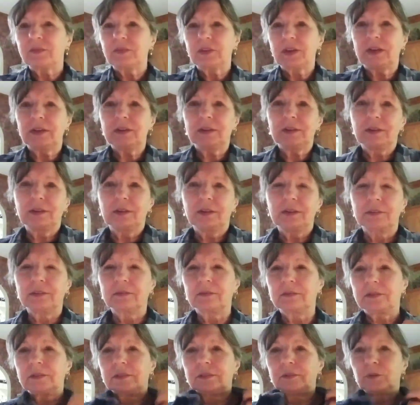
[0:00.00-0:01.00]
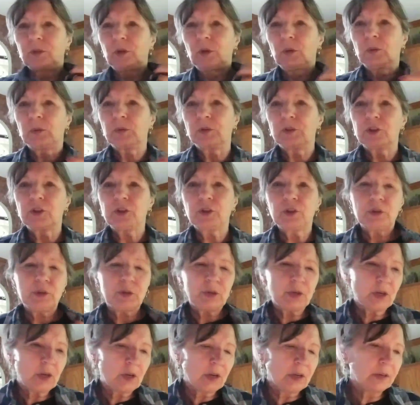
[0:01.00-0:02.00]
I've got a, an old
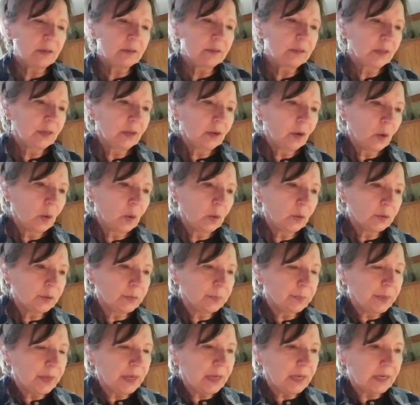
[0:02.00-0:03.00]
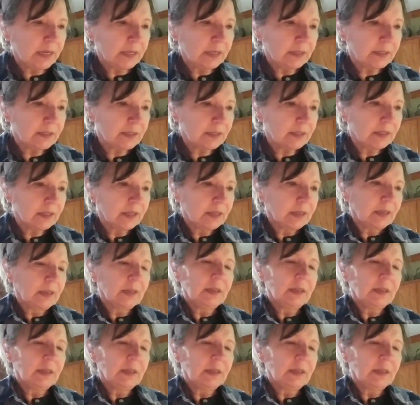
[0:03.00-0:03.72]
shirt on, old pants.